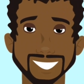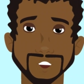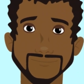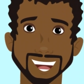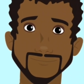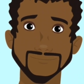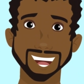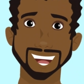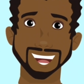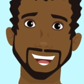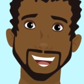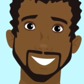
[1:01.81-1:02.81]
And
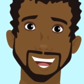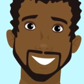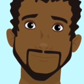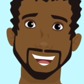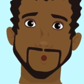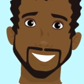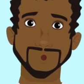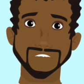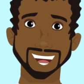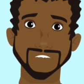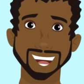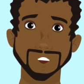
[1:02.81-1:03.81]
remember, just because you have
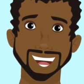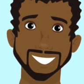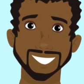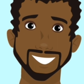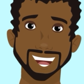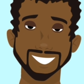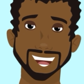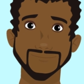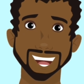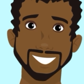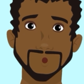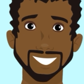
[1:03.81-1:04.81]
the virus
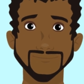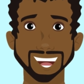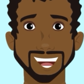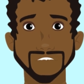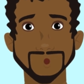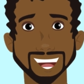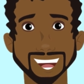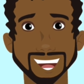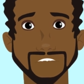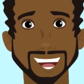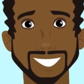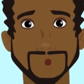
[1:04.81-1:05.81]
doesn't mean your Chimwela for
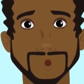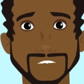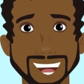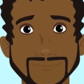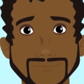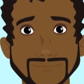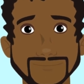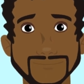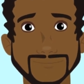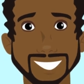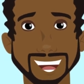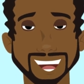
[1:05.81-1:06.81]
life is over.
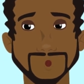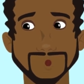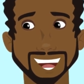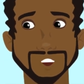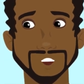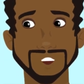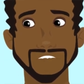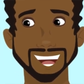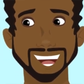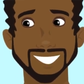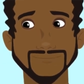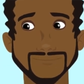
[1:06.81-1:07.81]
Take your
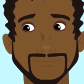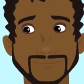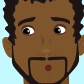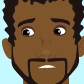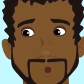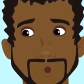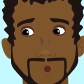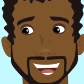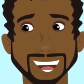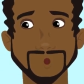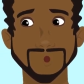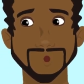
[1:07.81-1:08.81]
ARVs, your viral load
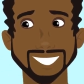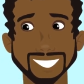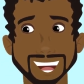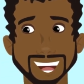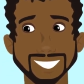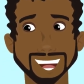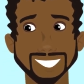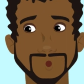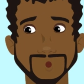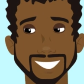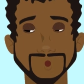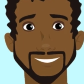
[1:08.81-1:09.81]
tests, and use
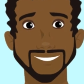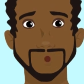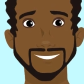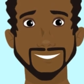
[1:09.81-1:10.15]
condoms.